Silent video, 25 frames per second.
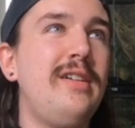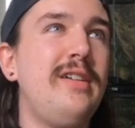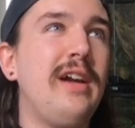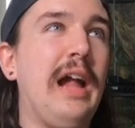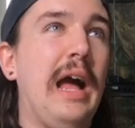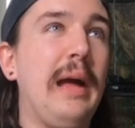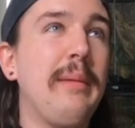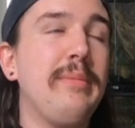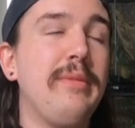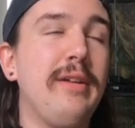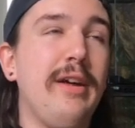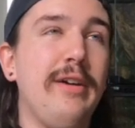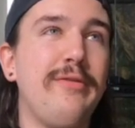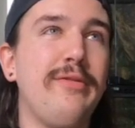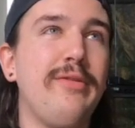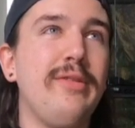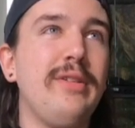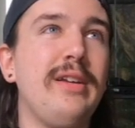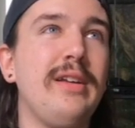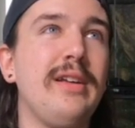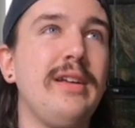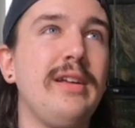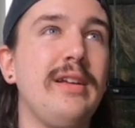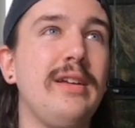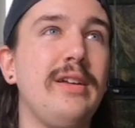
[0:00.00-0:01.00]
I'm
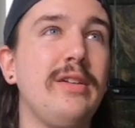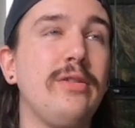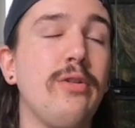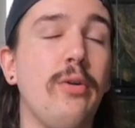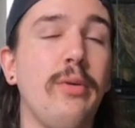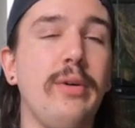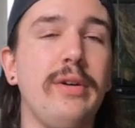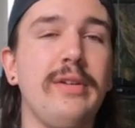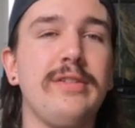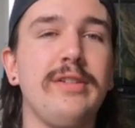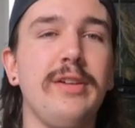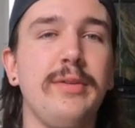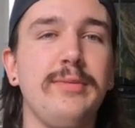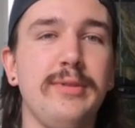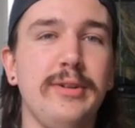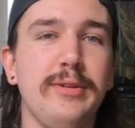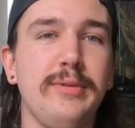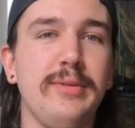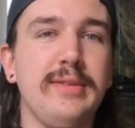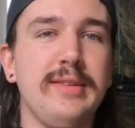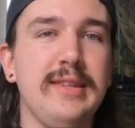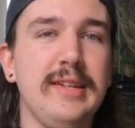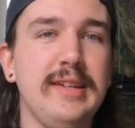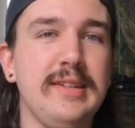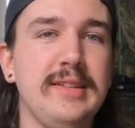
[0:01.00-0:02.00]
definitely going somewhere
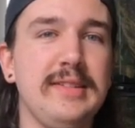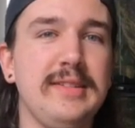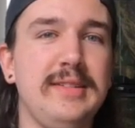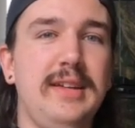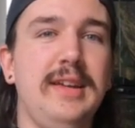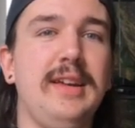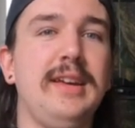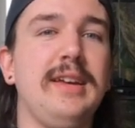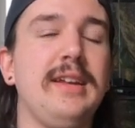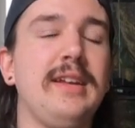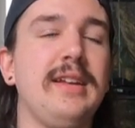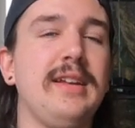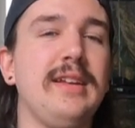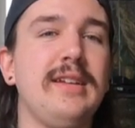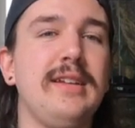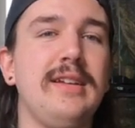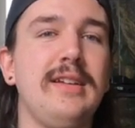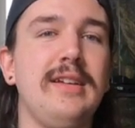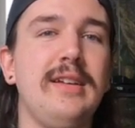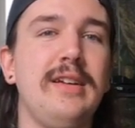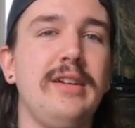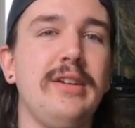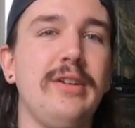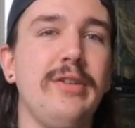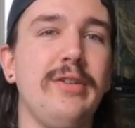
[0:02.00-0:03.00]
with this, and,
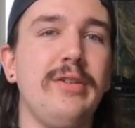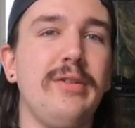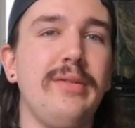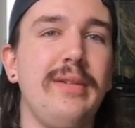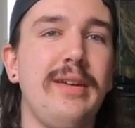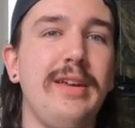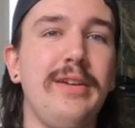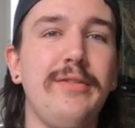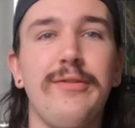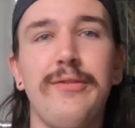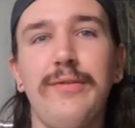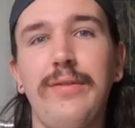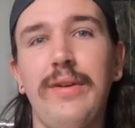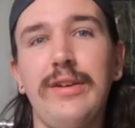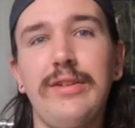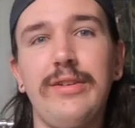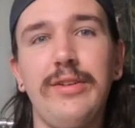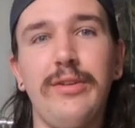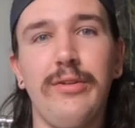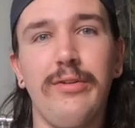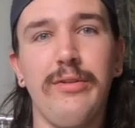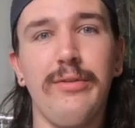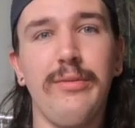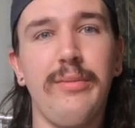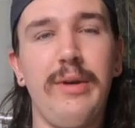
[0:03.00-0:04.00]
you know, even if I
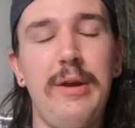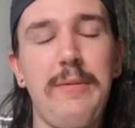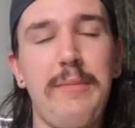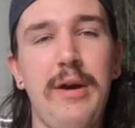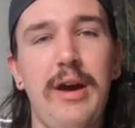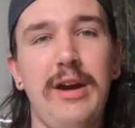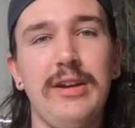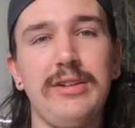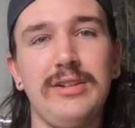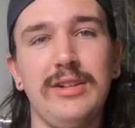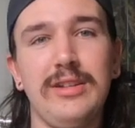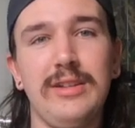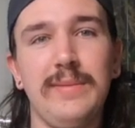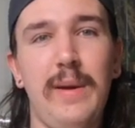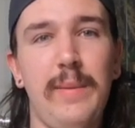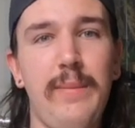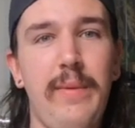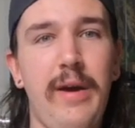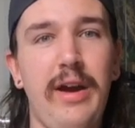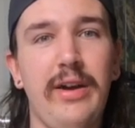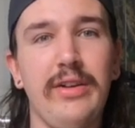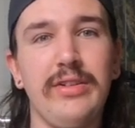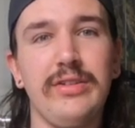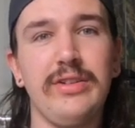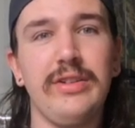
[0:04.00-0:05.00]
don't, my passion's my
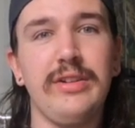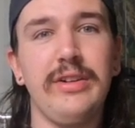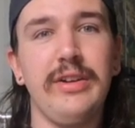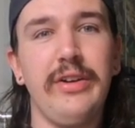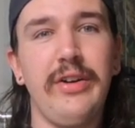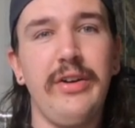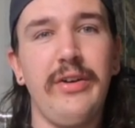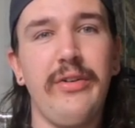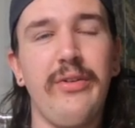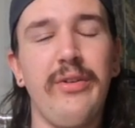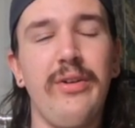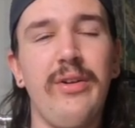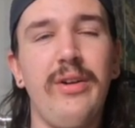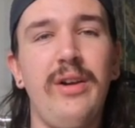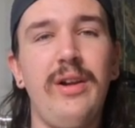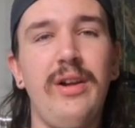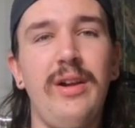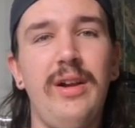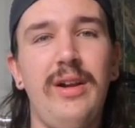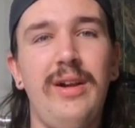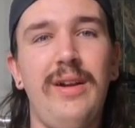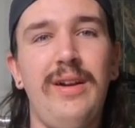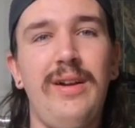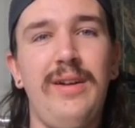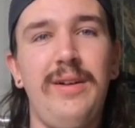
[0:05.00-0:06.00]
passion, you know,
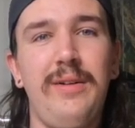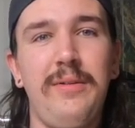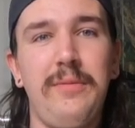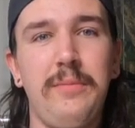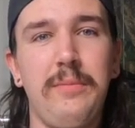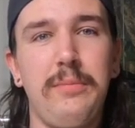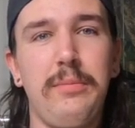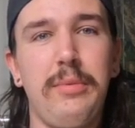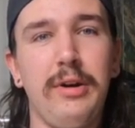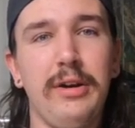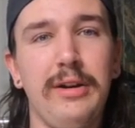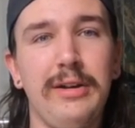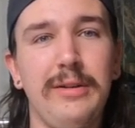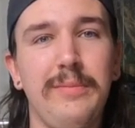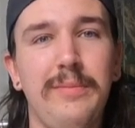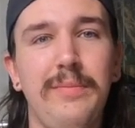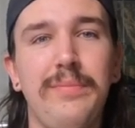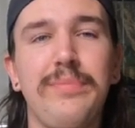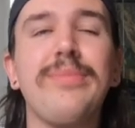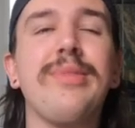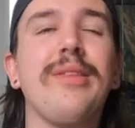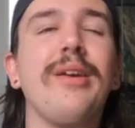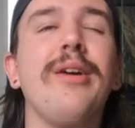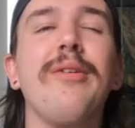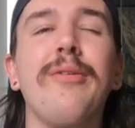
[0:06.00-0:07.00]
but
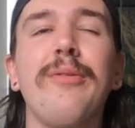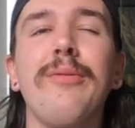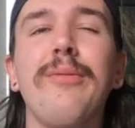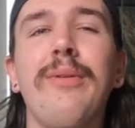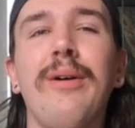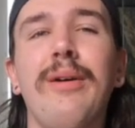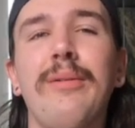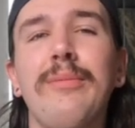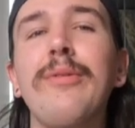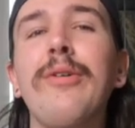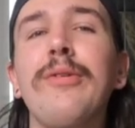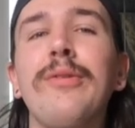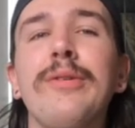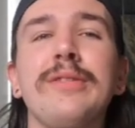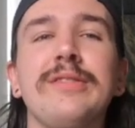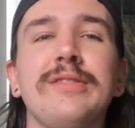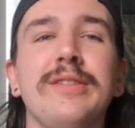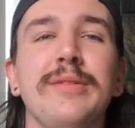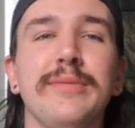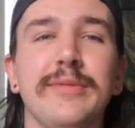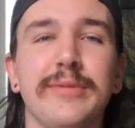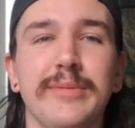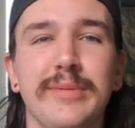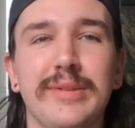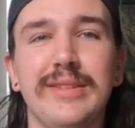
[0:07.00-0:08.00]
I'm going
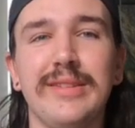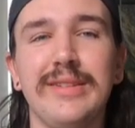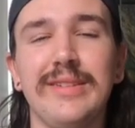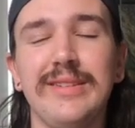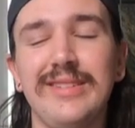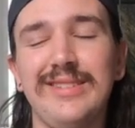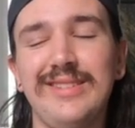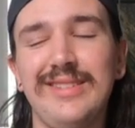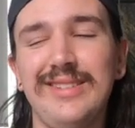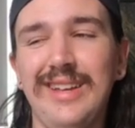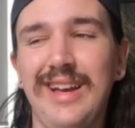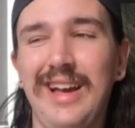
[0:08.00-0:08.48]
somewhere with this.